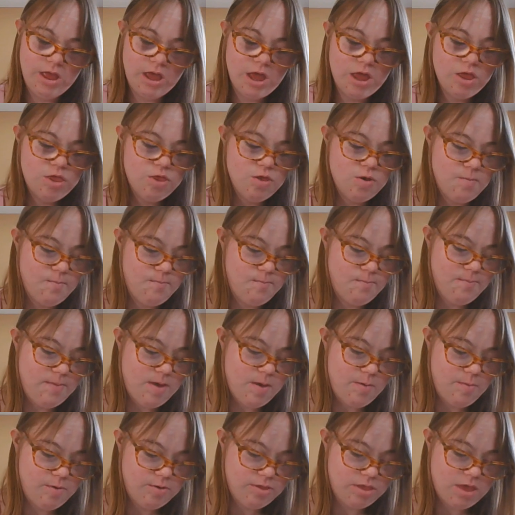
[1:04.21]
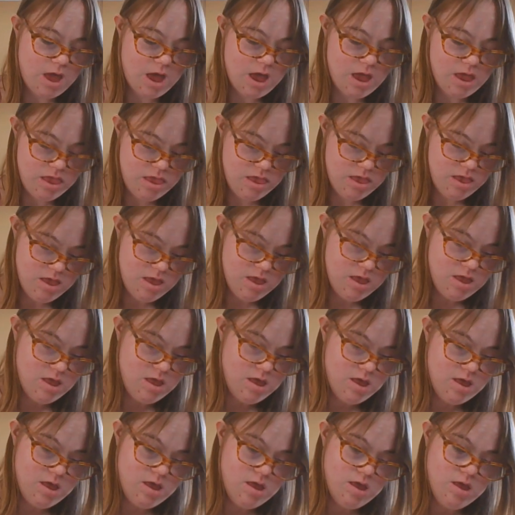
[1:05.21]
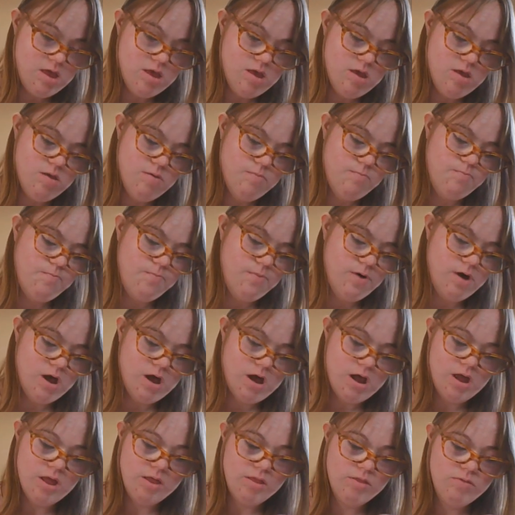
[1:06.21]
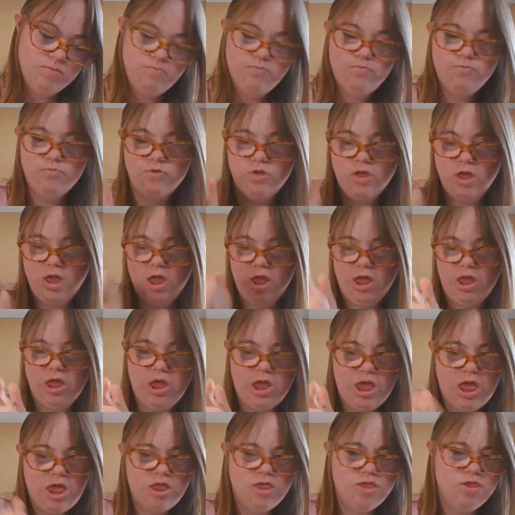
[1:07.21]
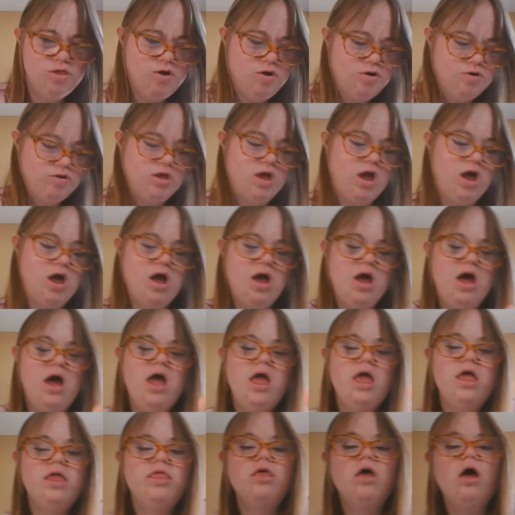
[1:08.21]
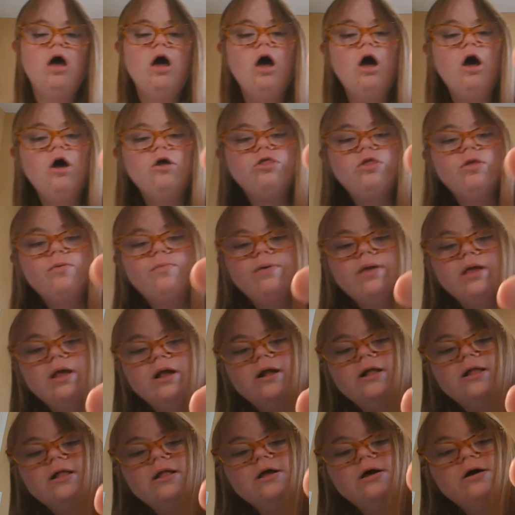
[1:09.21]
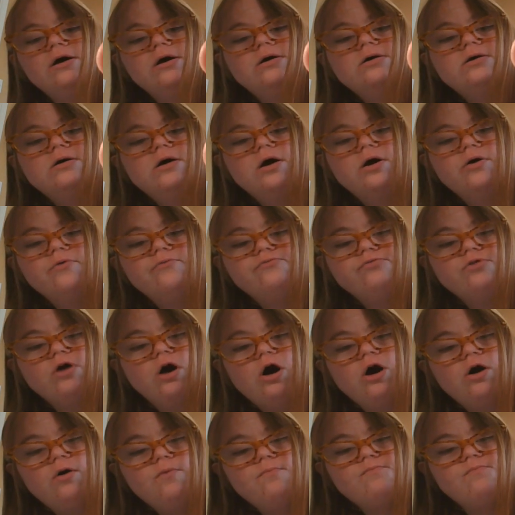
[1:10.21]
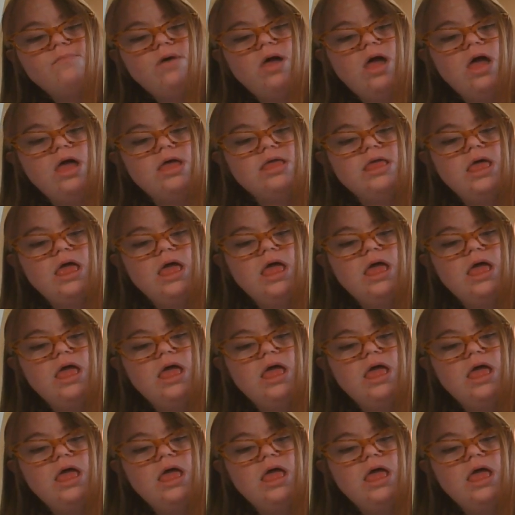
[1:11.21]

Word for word: You guys know me about that. But you guys know that I saw a picture of Don and